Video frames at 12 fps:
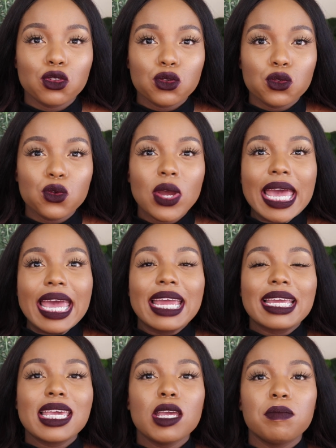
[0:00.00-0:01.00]
do
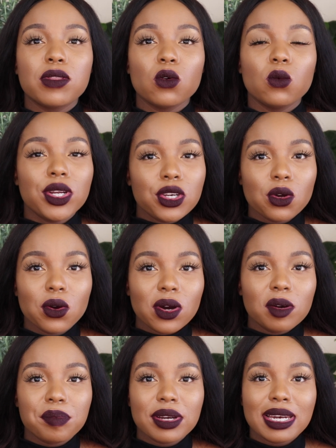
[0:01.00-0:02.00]
keep the window
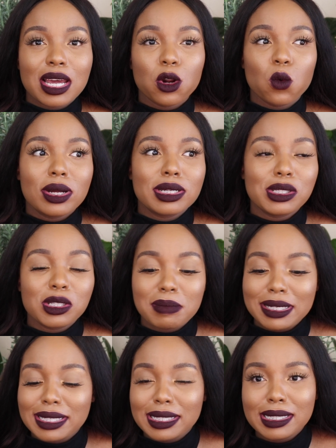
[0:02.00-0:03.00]
open. I don't want it to
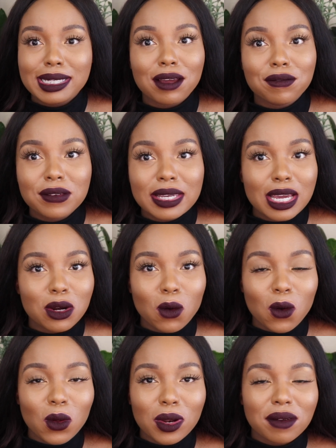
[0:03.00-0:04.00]
be stuffy and
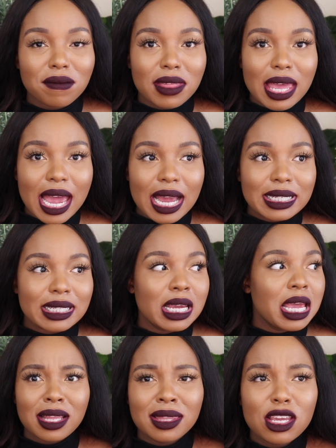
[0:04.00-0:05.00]
all of that.
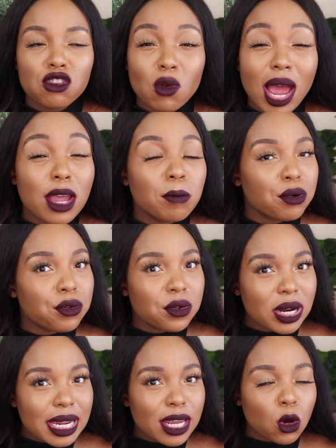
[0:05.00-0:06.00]
And they dry
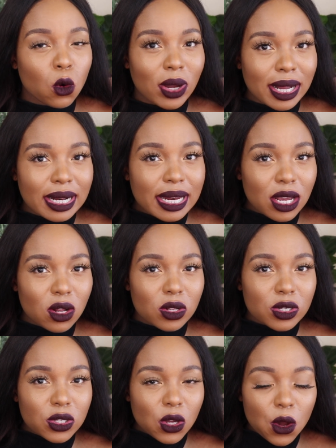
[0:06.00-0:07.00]
pretty quickly
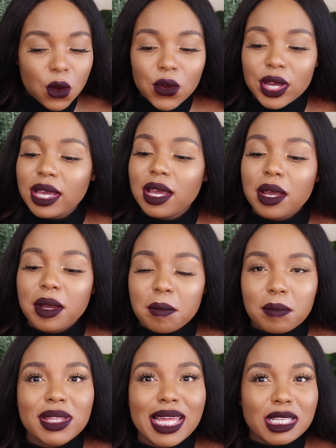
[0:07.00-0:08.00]
also,
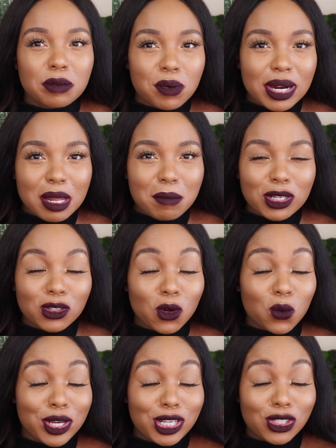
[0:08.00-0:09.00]
but that's pretty much all we